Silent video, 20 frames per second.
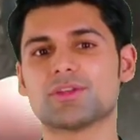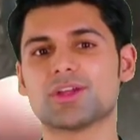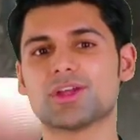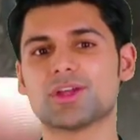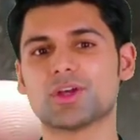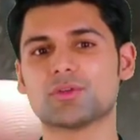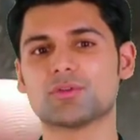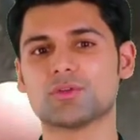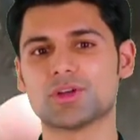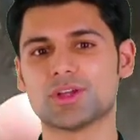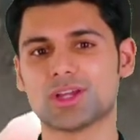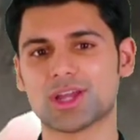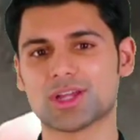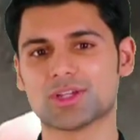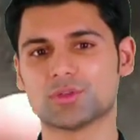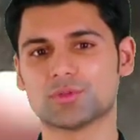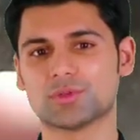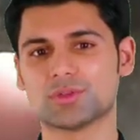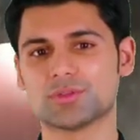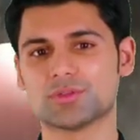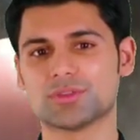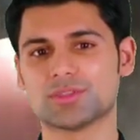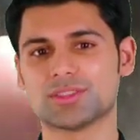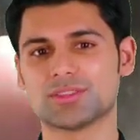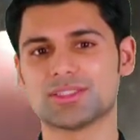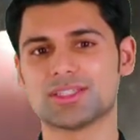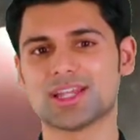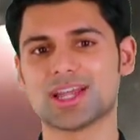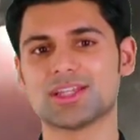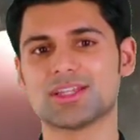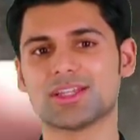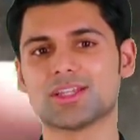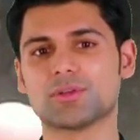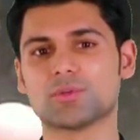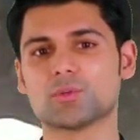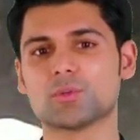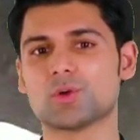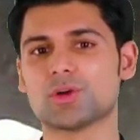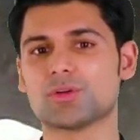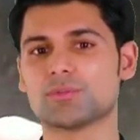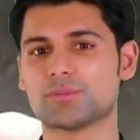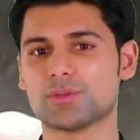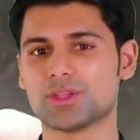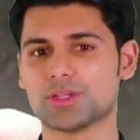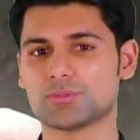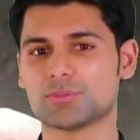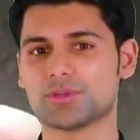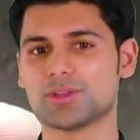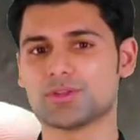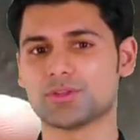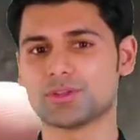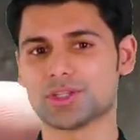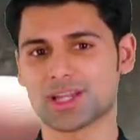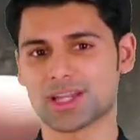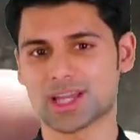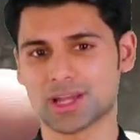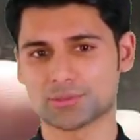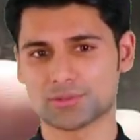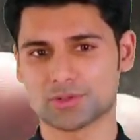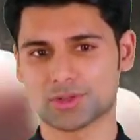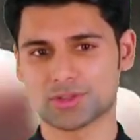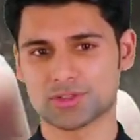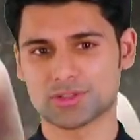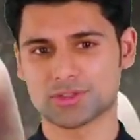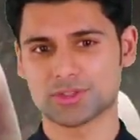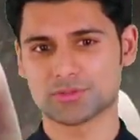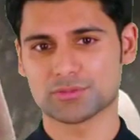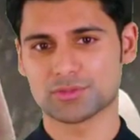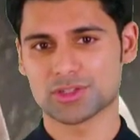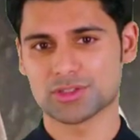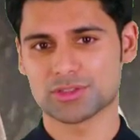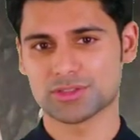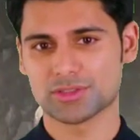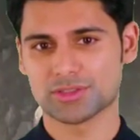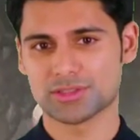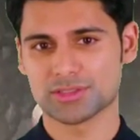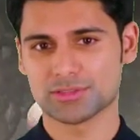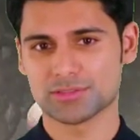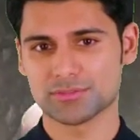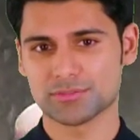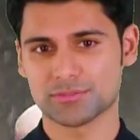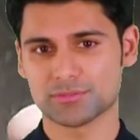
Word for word: Look for chondrites, tiny, one millimeter diameter spheres.